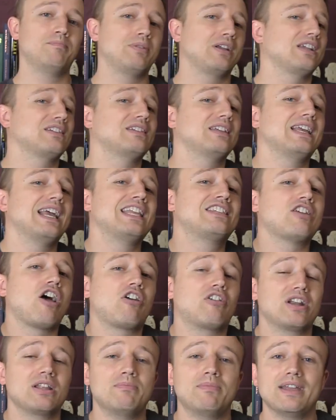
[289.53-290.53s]
because it's
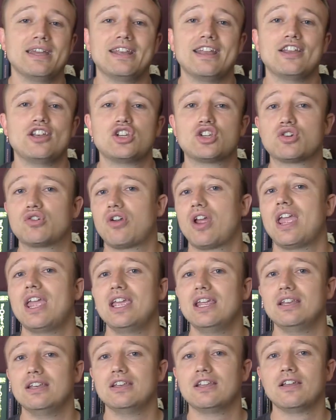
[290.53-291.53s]
already been
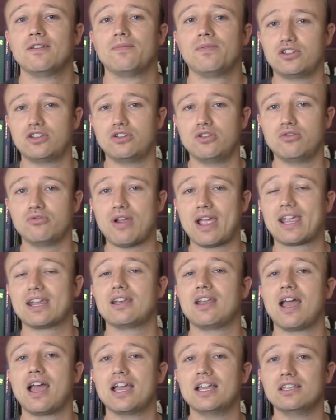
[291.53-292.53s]
trained to
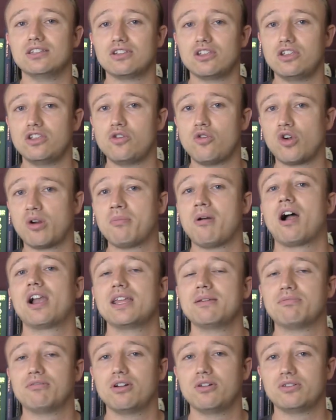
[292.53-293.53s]
recognize your
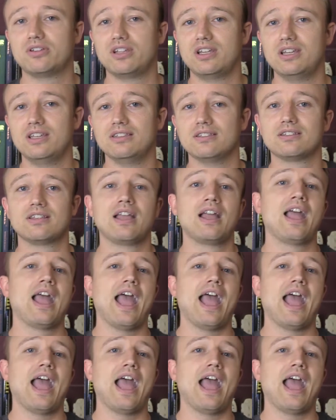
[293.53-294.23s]
body proteins